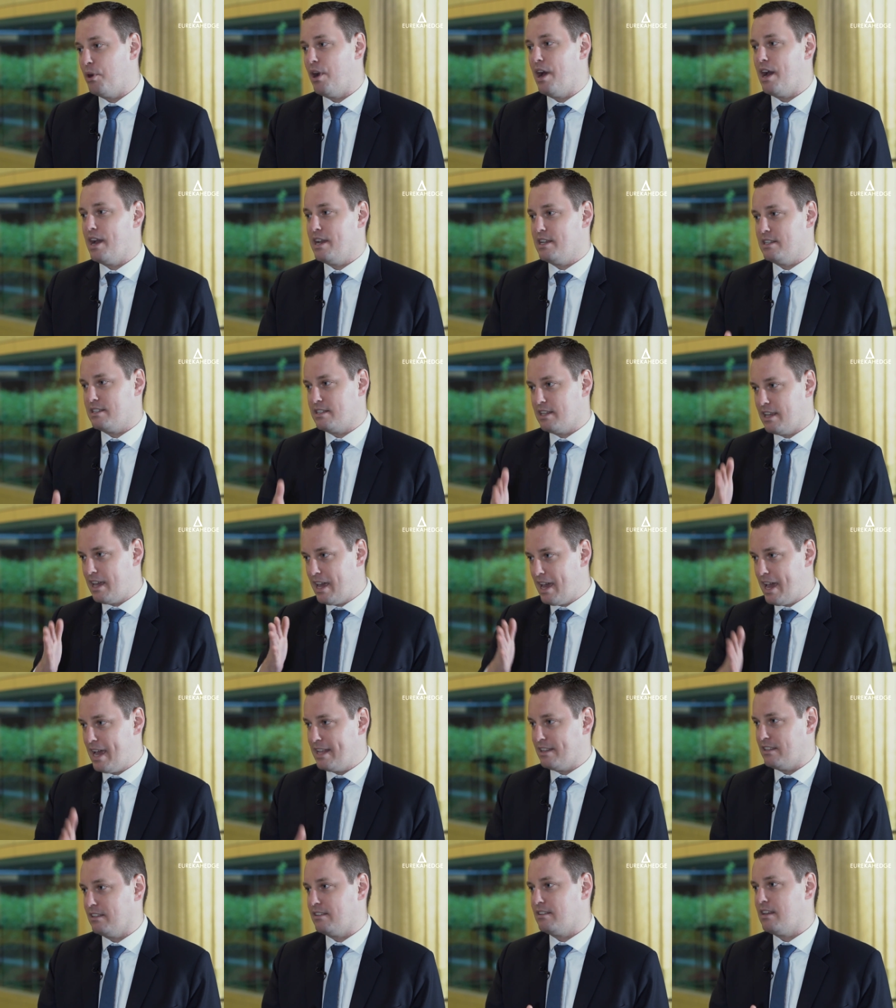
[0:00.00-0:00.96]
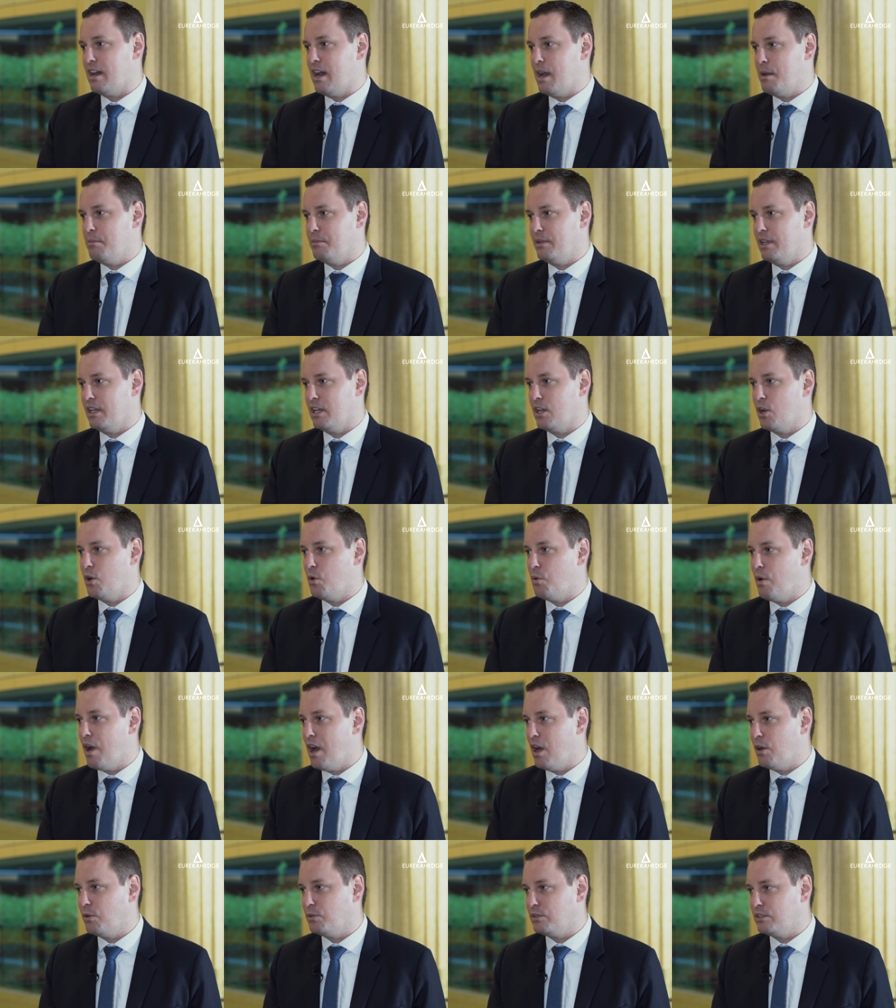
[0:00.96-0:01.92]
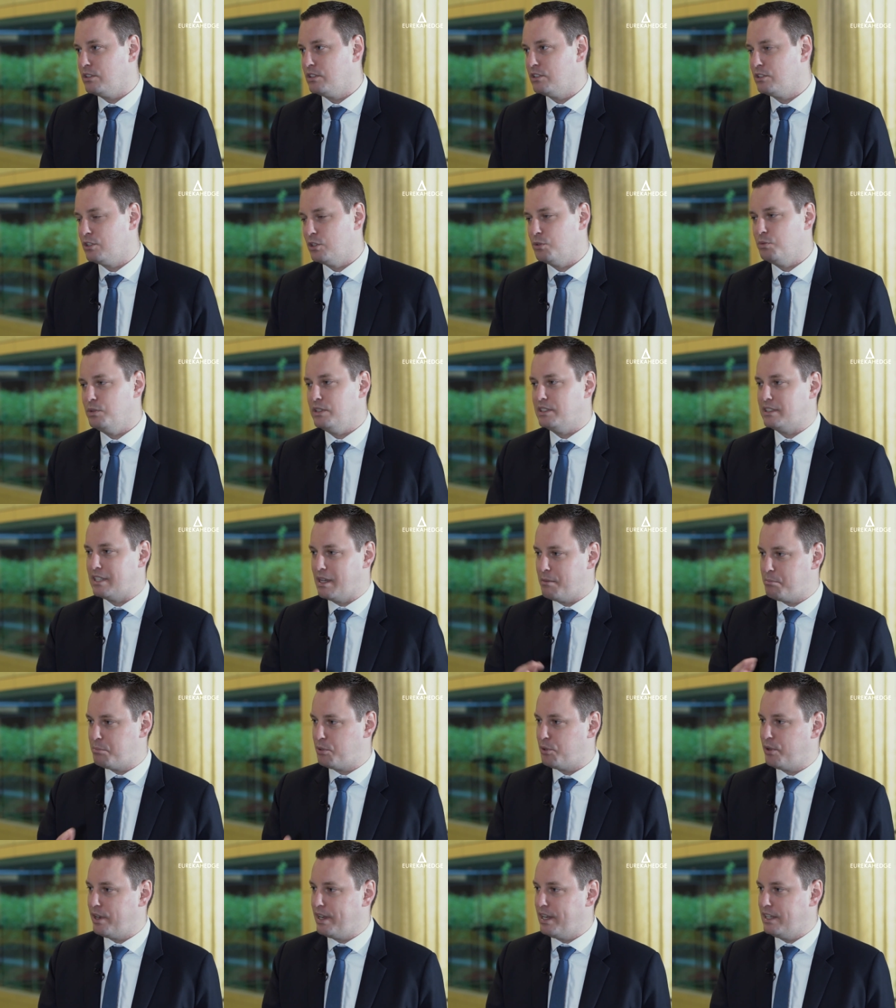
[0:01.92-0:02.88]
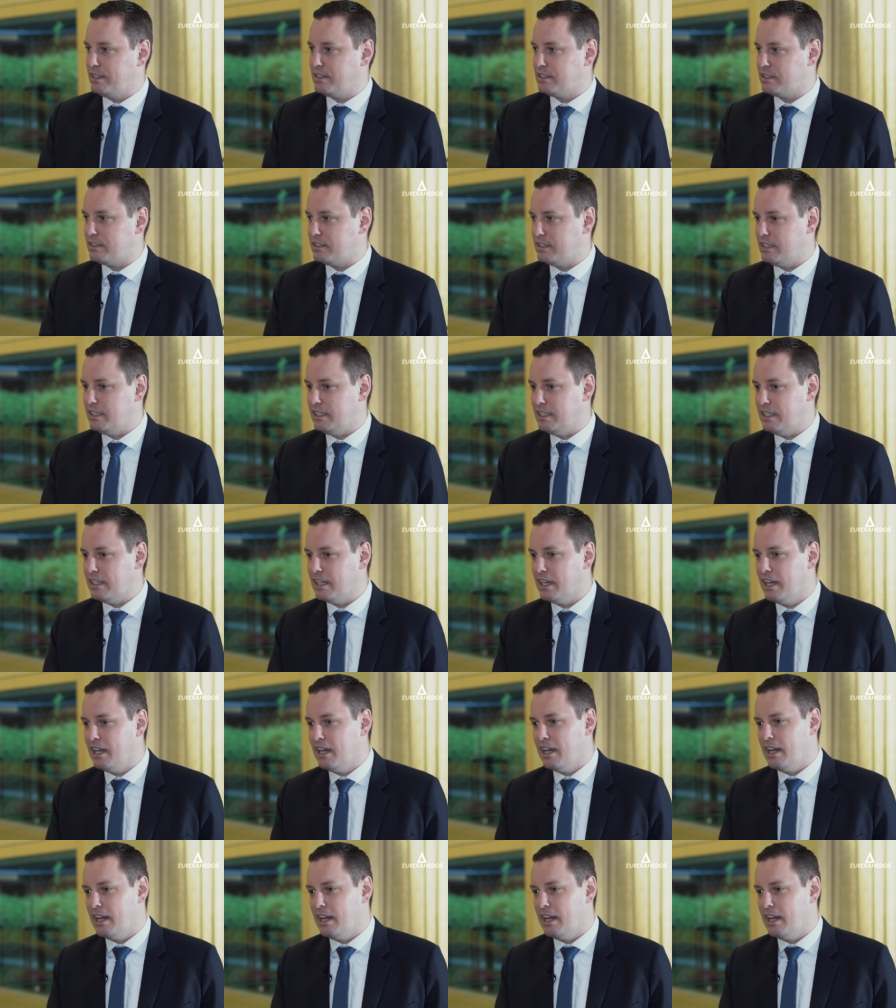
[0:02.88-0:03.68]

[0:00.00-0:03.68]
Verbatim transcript: price at the time they go out. So we separate the